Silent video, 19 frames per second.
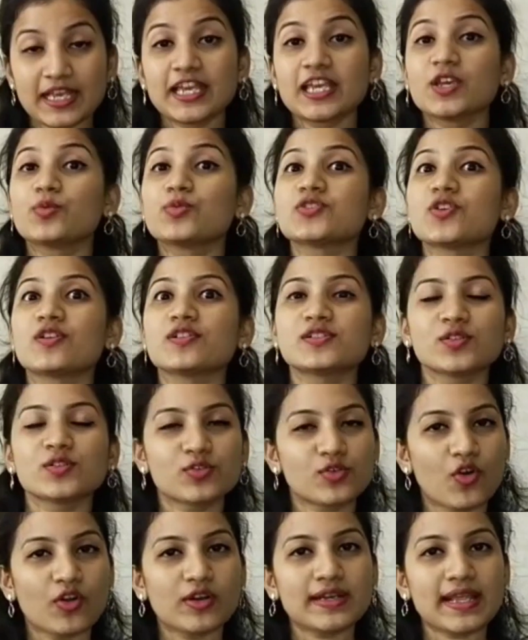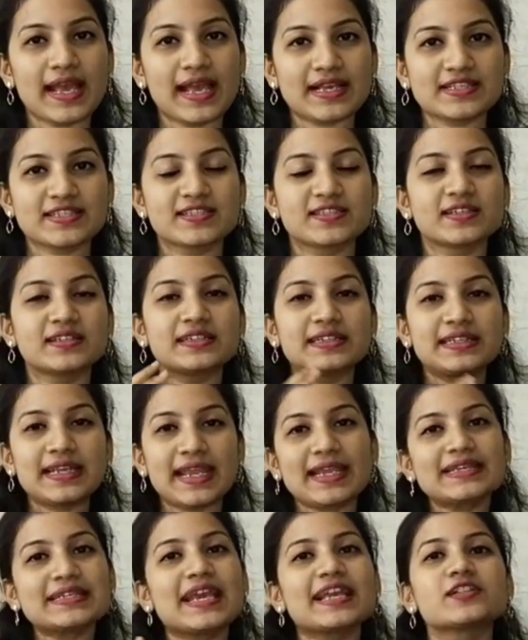he was also called as the
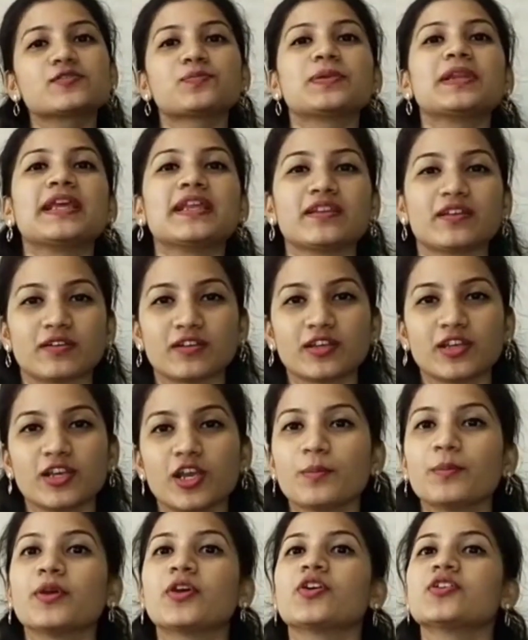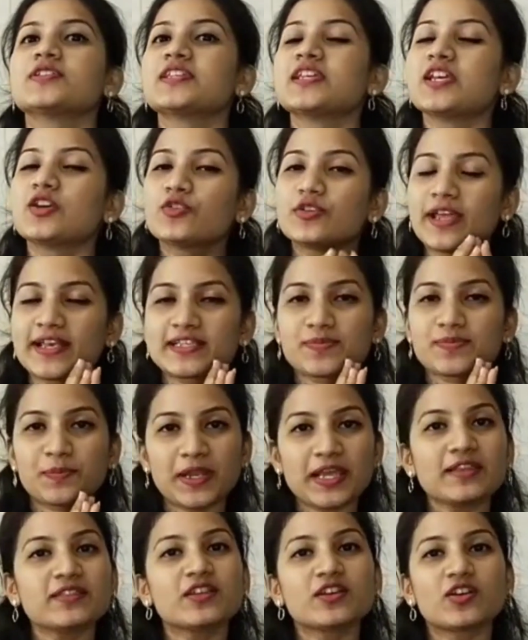great explainer because he could
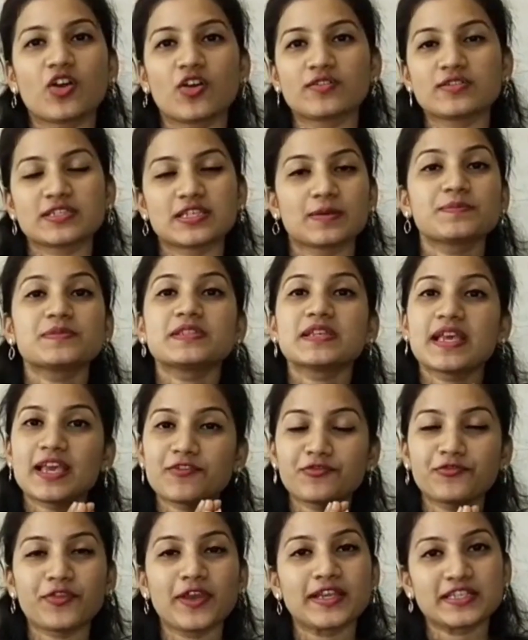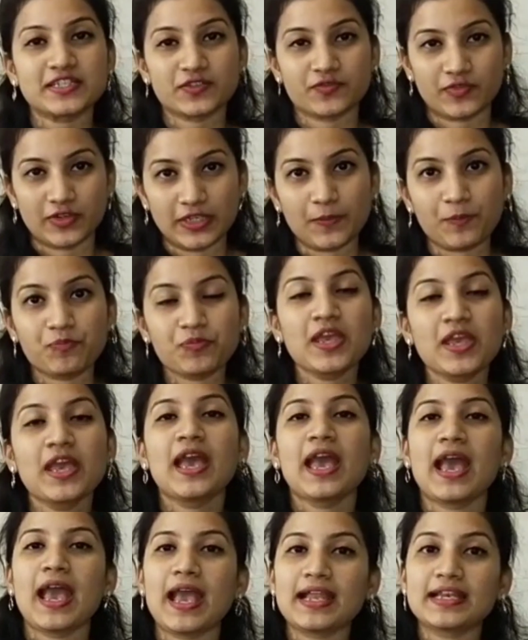explain the concepts effectively.
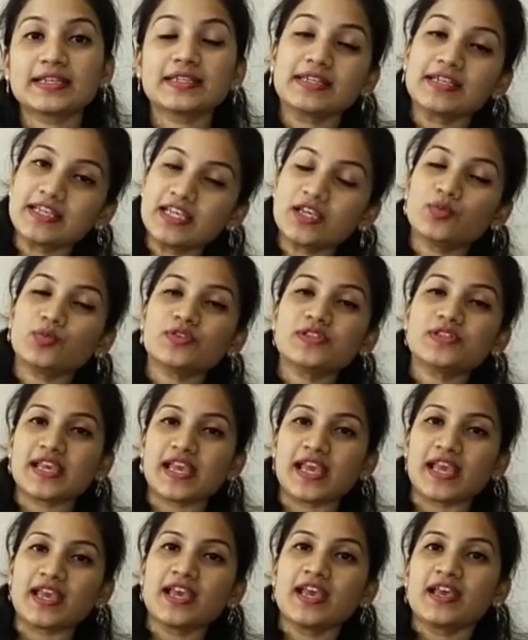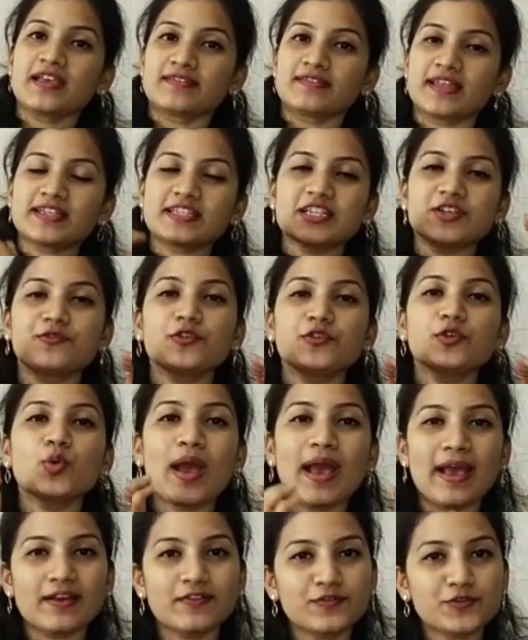And he would say that if you
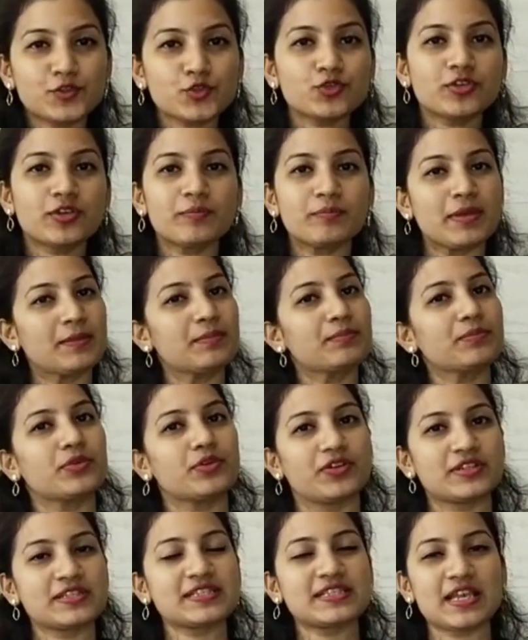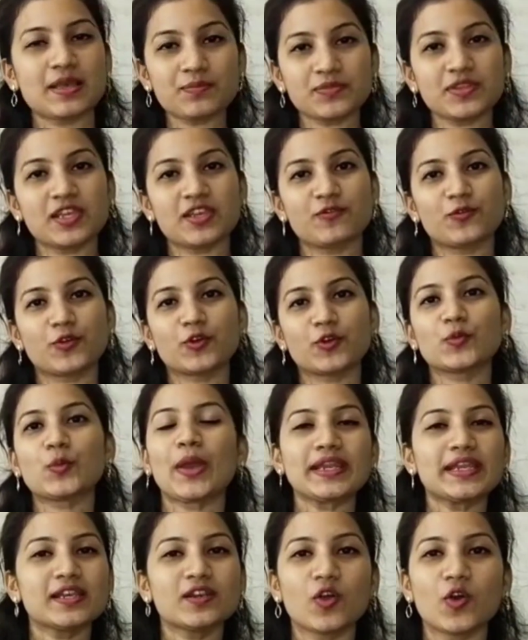have to remember something for a
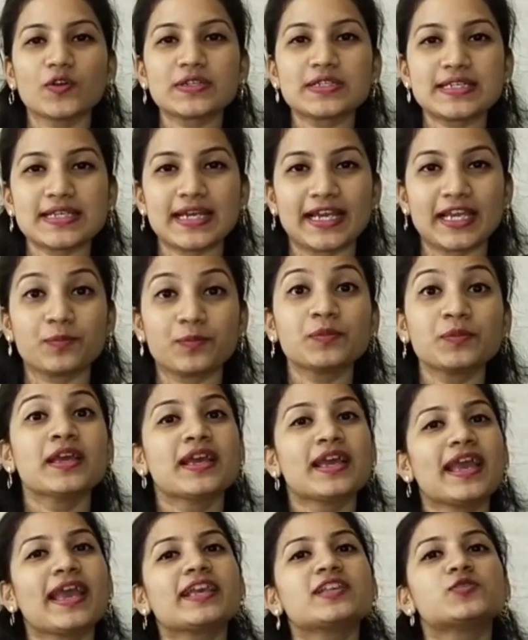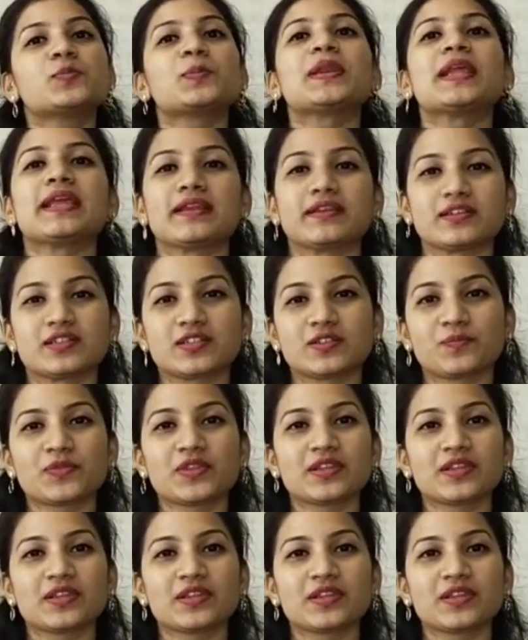very long time, explain it.